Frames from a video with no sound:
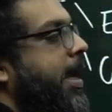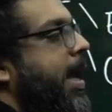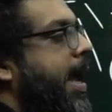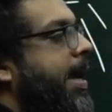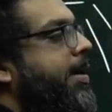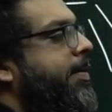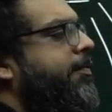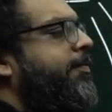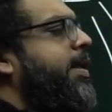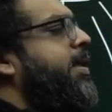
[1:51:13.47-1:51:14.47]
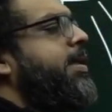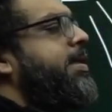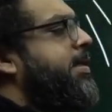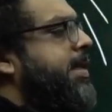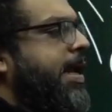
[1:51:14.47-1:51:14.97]
and whether it
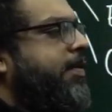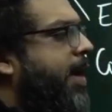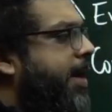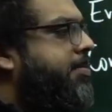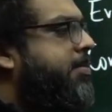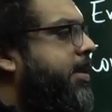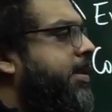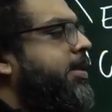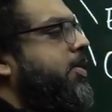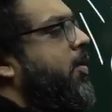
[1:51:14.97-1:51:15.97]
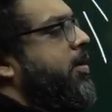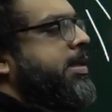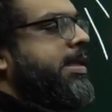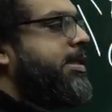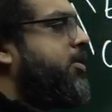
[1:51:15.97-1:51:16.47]
is environment or
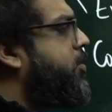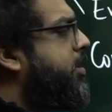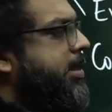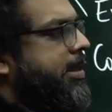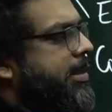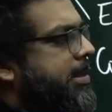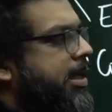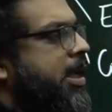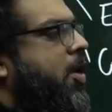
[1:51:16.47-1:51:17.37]
resources